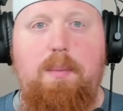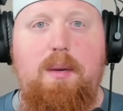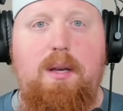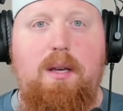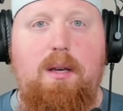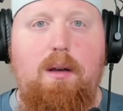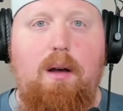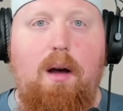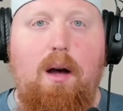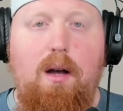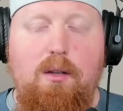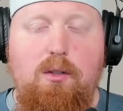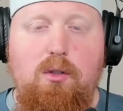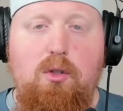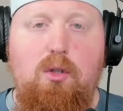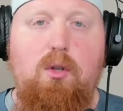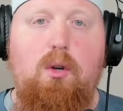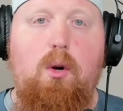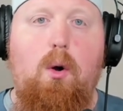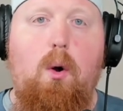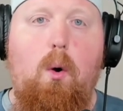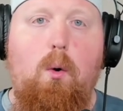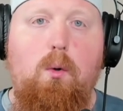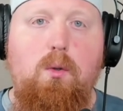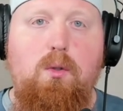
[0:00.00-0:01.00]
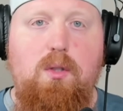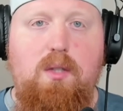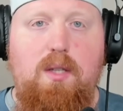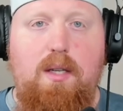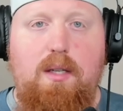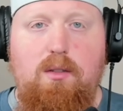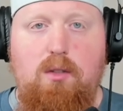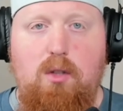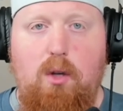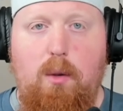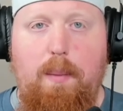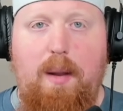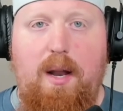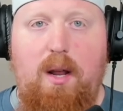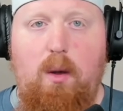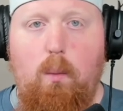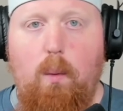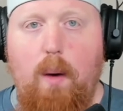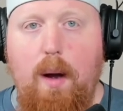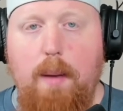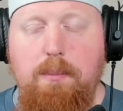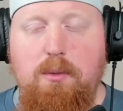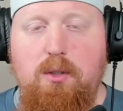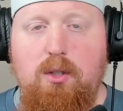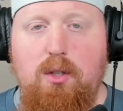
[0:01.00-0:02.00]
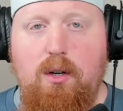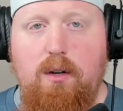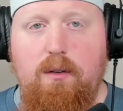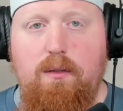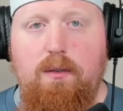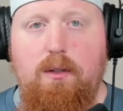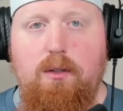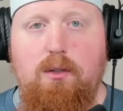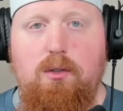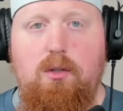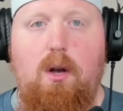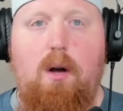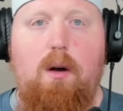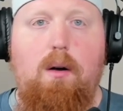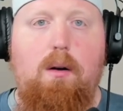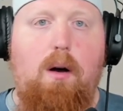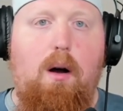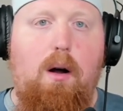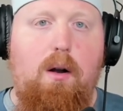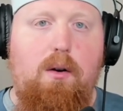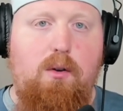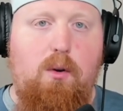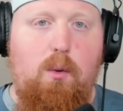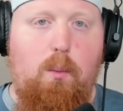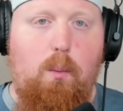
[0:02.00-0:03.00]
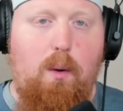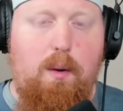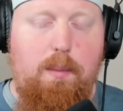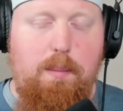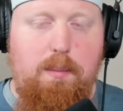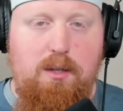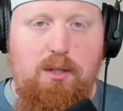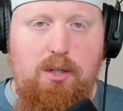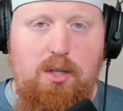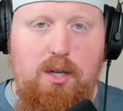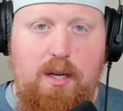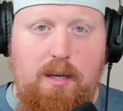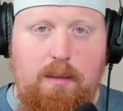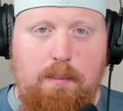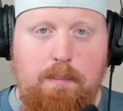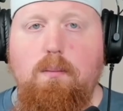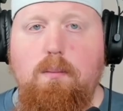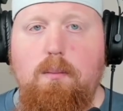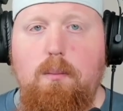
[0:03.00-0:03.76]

because you're hosting so many web servers on your one machine.